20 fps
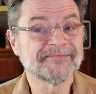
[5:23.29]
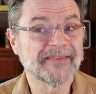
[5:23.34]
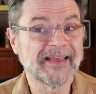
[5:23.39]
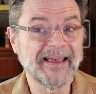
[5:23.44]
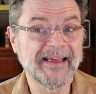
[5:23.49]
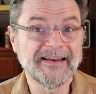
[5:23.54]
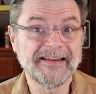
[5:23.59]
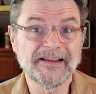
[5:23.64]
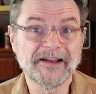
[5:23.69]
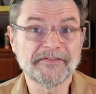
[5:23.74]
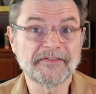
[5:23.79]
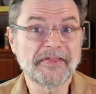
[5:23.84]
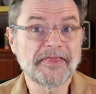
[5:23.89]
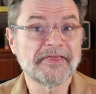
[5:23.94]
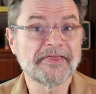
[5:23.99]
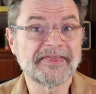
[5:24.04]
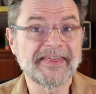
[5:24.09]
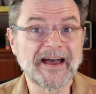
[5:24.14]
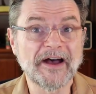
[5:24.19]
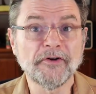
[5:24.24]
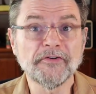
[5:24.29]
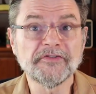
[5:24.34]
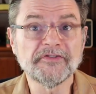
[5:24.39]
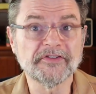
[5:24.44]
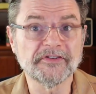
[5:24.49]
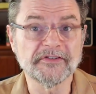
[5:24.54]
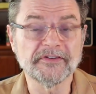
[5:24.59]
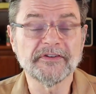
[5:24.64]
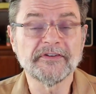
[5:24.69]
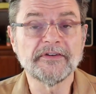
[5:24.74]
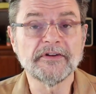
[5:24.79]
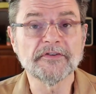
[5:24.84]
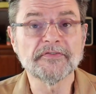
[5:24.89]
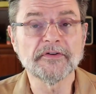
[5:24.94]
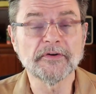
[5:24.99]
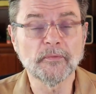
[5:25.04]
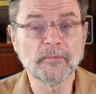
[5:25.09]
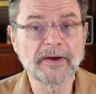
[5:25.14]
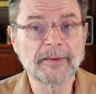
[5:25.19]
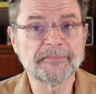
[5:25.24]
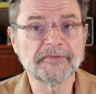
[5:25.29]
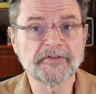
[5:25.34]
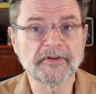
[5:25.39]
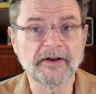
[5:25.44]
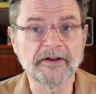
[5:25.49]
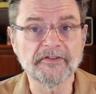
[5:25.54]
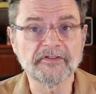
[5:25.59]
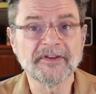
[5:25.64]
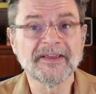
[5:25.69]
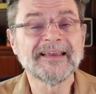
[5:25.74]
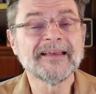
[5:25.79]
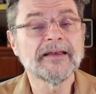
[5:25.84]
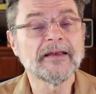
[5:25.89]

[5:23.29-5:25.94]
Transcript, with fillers: any of 1,000 different websites,